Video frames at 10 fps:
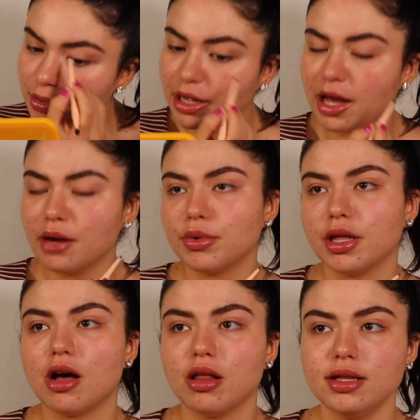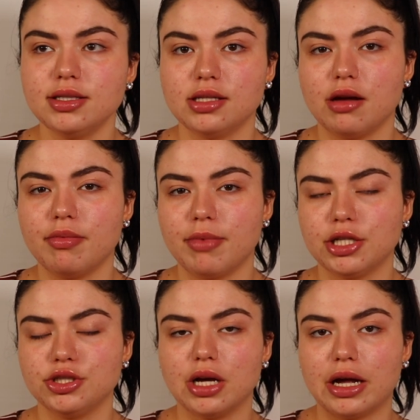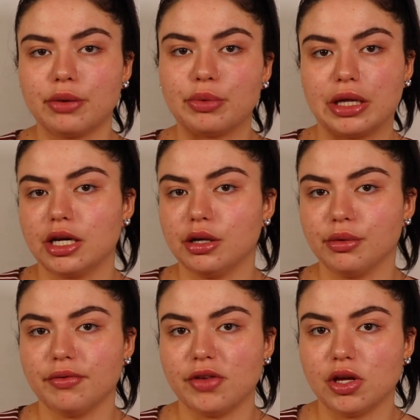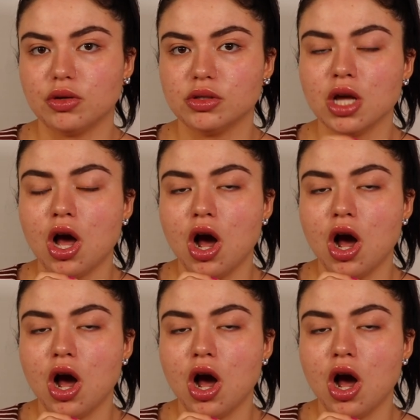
But it had really, all this stuff, mind you, had really good reviews